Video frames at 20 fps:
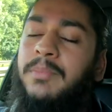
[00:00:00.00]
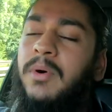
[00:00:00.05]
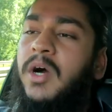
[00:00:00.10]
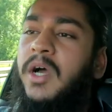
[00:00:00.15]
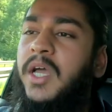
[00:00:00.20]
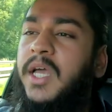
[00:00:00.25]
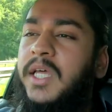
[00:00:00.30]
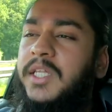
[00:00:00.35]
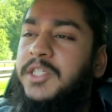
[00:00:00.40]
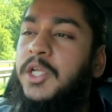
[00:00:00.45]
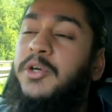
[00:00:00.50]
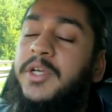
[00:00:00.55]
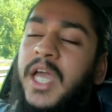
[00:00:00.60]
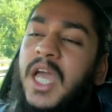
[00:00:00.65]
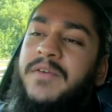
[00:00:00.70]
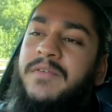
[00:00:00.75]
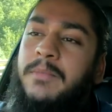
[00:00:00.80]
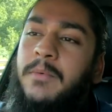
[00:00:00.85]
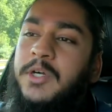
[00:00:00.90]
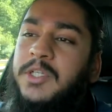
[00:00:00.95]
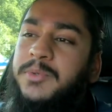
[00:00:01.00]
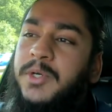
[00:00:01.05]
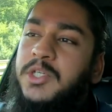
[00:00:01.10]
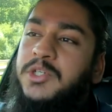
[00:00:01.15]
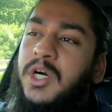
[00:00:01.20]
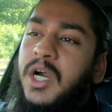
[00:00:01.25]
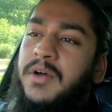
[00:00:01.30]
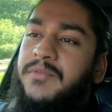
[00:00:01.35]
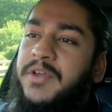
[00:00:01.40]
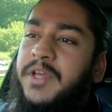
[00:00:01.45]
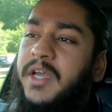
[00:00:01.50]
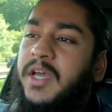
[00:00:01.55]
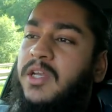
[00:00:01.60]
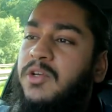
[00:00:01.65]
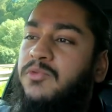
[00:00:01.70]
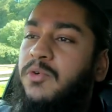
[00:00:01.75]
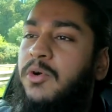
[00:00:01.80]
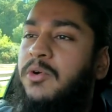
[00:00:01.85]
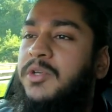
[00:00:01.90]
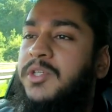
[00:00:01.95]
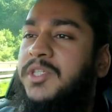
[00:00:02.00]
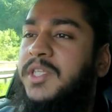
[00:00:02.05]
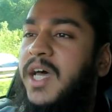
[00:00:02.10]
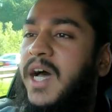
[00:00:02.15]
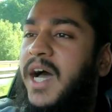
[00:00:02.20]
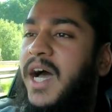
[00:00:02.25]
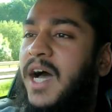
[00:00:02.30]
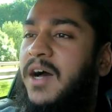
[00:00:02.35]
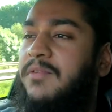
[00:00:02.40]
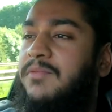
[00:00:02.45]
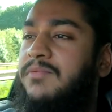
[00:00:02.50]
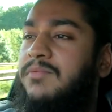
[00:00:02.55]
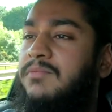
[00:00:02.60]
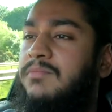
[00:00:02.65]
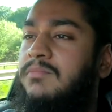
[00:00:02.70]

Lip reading: but it's okay for motorway driving and roads that have